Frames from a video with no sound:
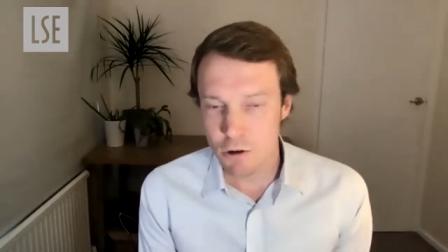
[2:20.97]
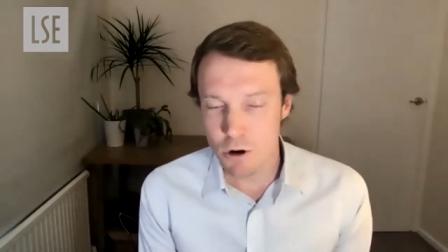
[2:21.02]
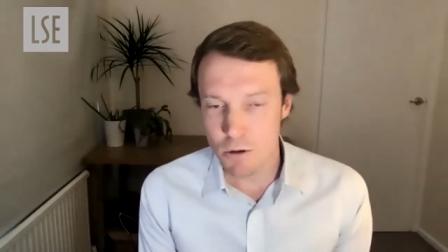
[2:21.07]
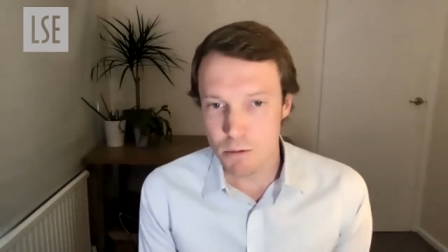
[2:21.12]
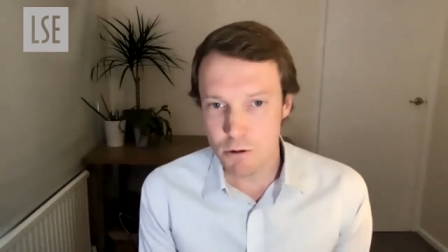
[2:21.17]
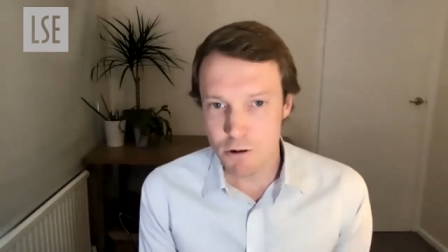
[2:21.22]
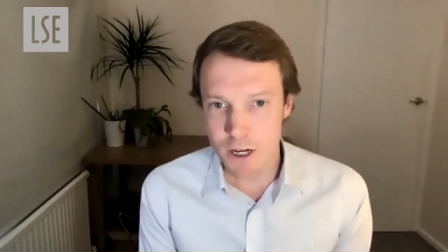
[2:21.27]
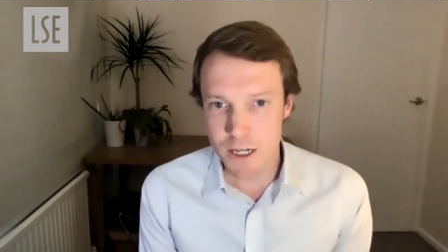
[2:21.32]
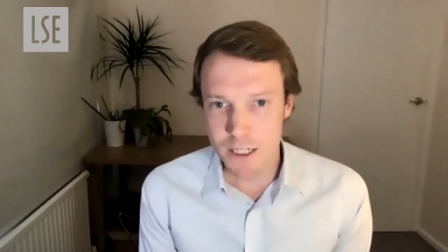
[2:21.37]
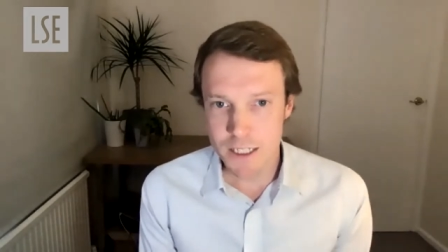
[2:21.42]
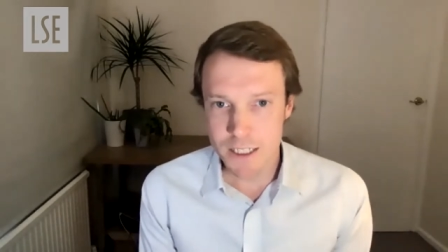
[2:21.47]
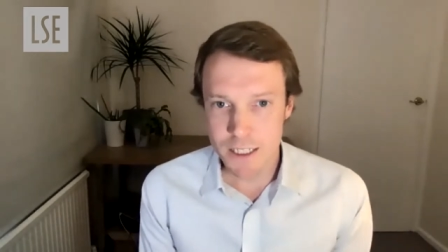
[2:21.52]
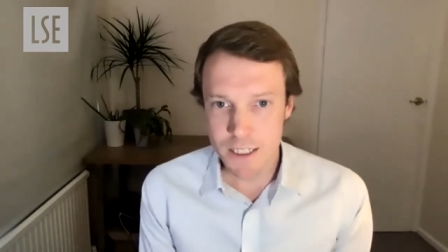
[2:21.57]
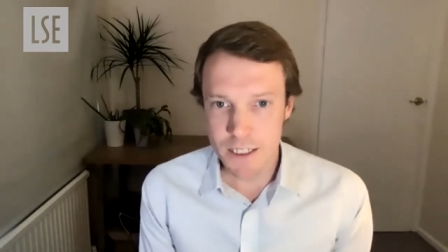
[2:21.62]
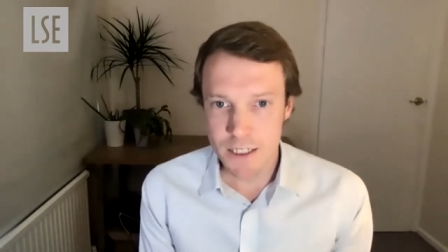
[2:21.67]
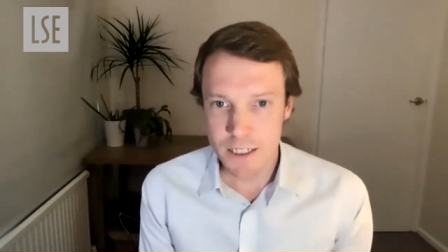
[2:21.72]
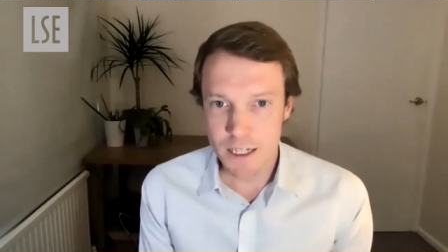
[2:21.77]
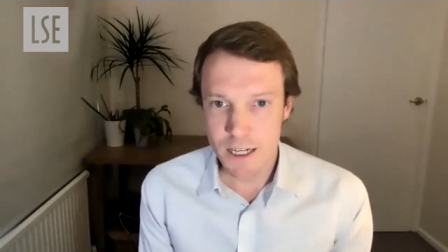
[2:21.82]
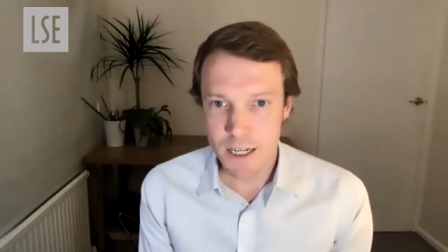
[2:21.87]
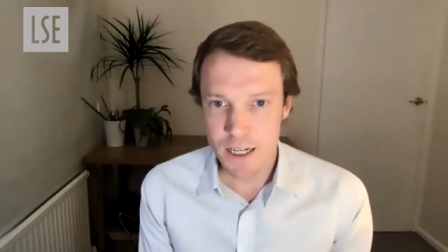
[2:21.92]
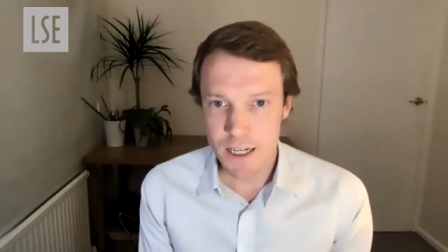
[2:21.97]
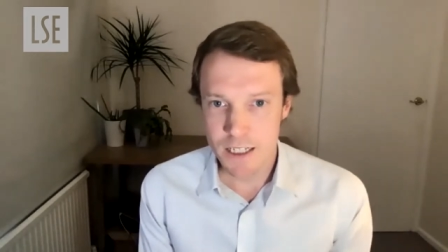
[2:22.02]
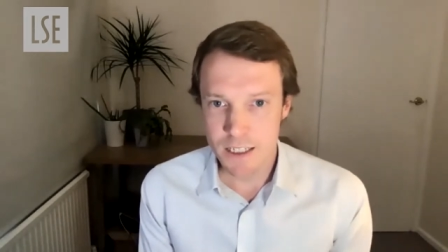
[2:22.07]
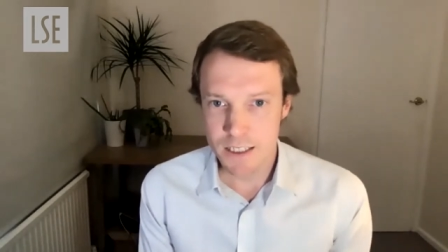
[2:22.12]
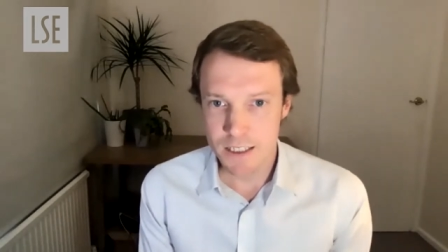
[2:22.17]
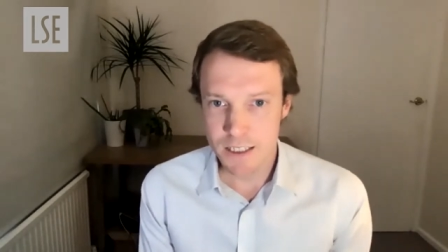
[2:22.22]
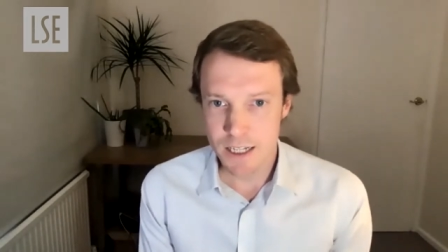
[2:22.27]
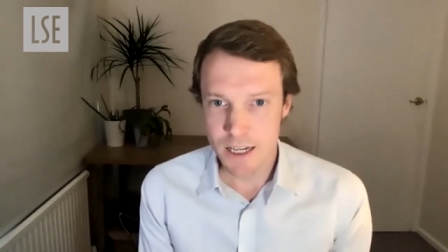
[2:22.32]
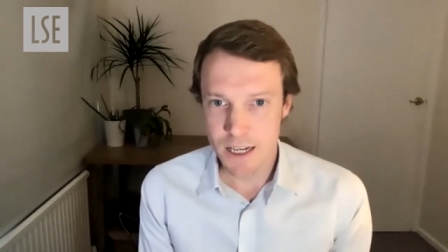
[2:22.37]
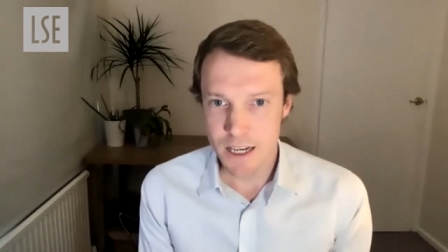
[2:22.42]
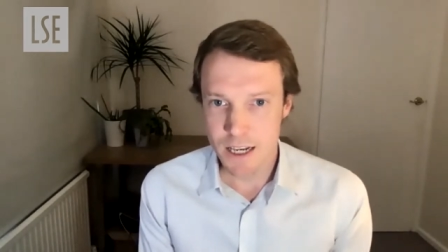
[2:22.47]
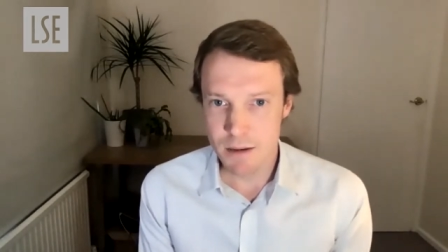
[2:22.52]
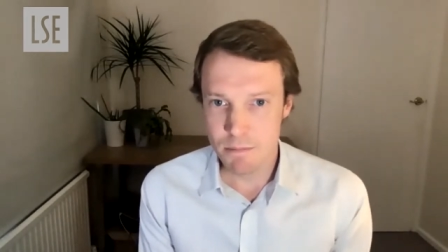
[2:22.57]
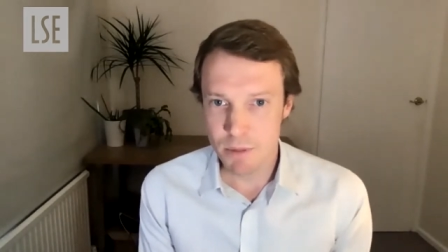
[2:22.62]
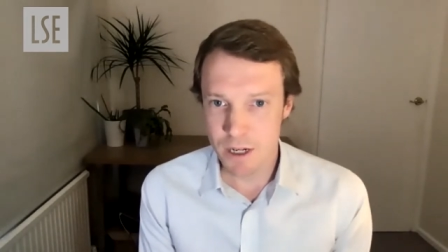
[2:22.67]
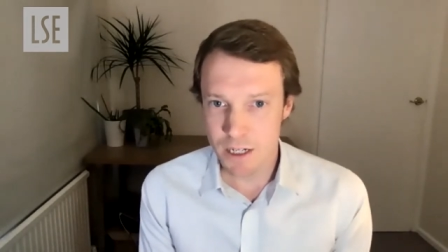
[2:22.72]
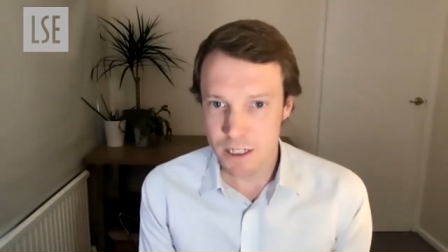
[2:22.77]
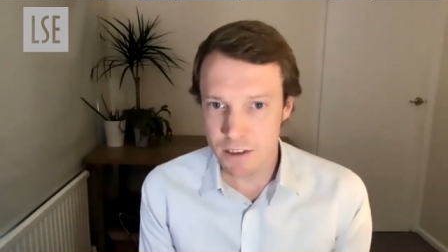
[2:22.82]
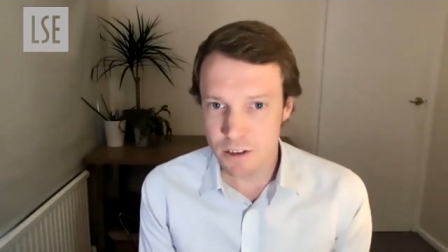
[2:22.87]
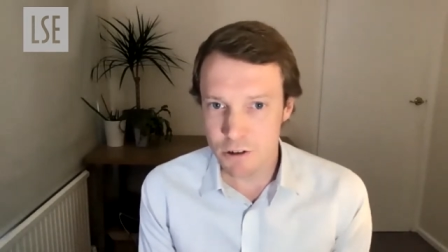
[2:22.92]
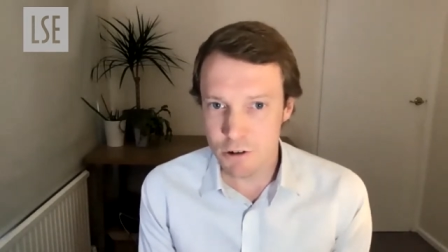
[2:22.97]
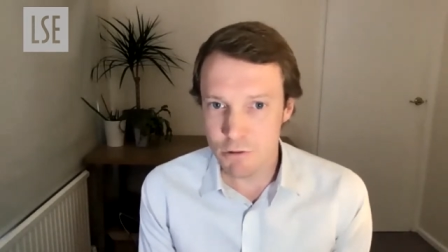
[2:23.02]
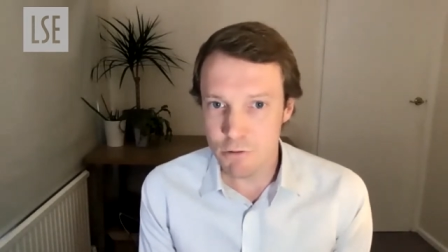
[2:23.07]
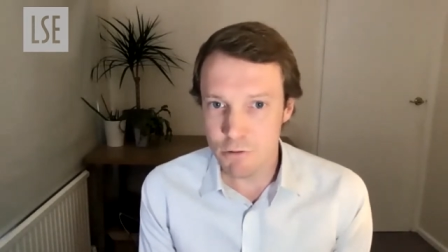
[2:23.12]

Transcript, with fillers: operated as a political